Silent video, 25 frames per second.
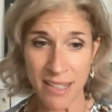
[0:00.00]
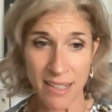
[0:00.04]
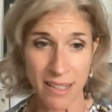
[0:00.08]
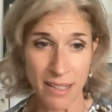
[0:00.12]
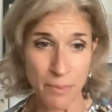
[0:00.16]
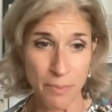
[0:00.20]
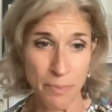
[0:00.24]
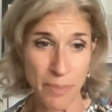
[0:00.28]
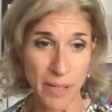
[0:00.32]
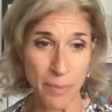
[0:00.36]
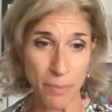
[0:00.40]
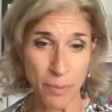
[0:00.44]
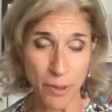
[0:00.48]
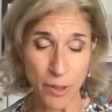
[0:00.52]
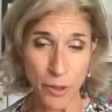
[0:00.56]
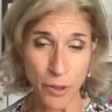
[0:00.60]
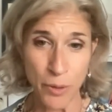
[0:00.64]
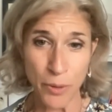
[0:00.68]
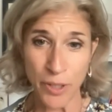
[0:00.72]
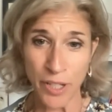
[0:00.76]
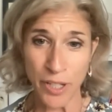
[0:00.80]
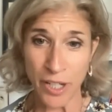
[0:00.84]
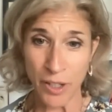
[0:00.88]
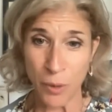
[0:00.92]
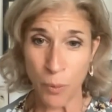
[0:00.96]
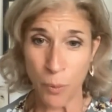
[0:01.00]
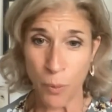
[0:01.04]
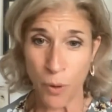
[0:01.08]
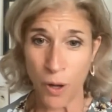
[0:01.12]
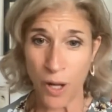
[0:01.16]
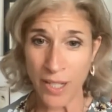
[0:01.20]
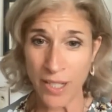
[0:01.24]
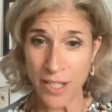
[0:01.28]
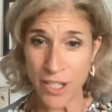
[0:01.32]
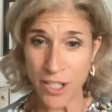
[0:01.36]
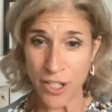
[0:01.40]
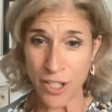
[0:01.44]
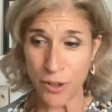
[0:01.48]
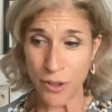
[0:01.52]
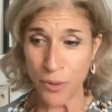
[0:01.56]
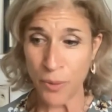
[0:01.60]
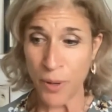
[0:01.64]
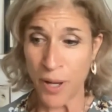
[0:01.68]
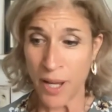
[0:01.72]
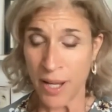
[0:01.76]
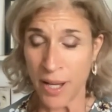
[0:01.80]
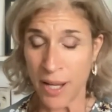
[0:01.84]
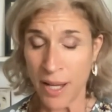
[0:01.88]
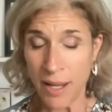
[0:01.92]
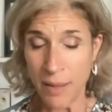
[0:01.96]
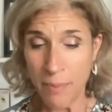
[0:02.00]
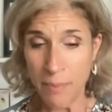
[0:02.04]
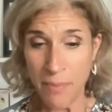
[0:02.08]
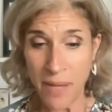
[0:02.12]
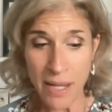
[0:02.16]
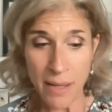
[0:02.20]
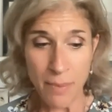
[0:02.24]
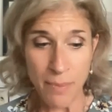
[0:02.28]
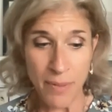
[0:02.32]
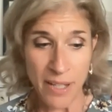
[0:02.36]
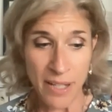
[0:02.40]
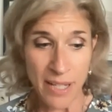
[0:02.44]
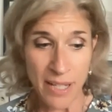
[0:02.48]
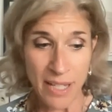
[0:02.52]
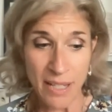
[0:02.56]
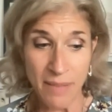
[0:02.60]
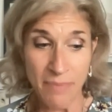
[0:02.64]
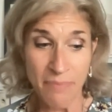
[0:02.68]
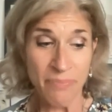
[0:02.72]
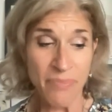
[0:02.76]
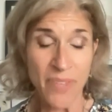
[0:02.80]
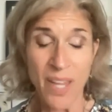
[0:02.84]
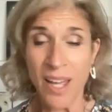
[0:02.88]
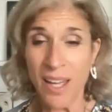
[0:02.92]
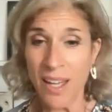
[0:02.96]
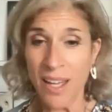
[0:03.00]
uh, people who are going to want to maybe